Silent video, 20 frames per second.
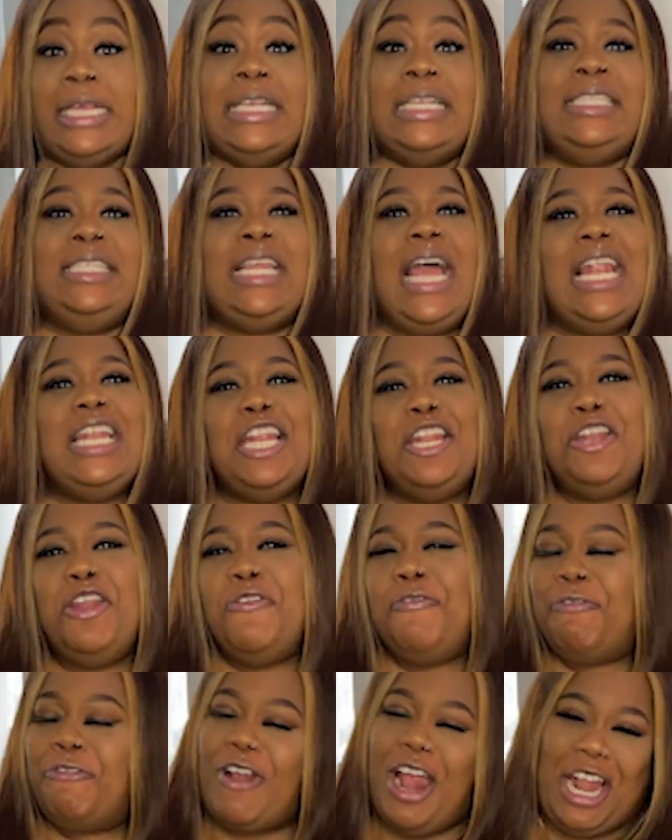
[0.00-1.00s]
Sending
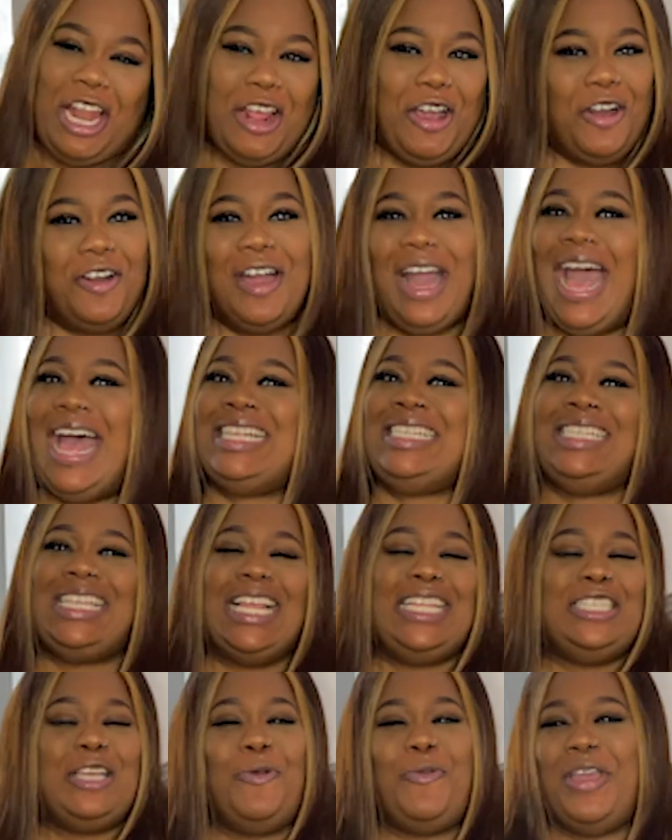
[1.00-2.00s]
it front hell, I
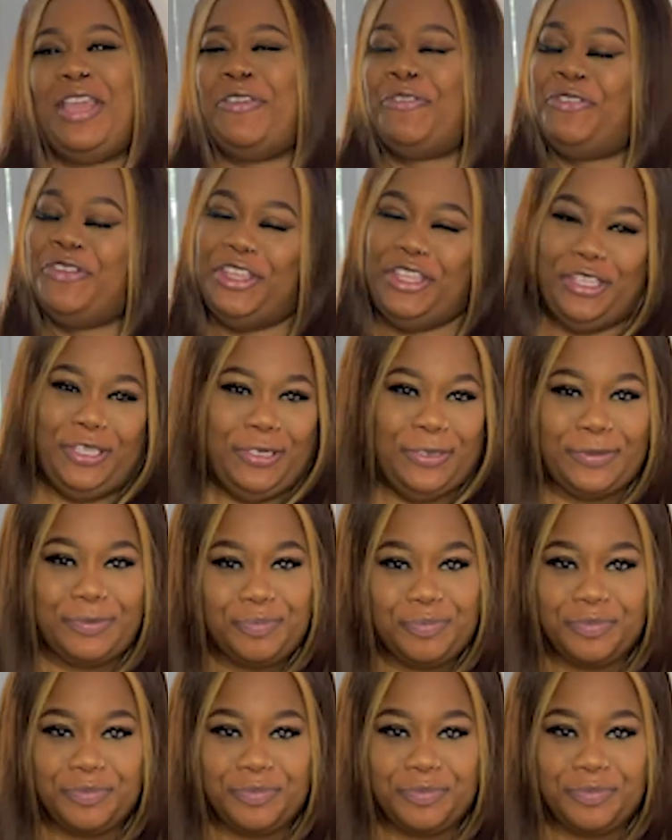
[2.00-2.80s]
send the wig for you.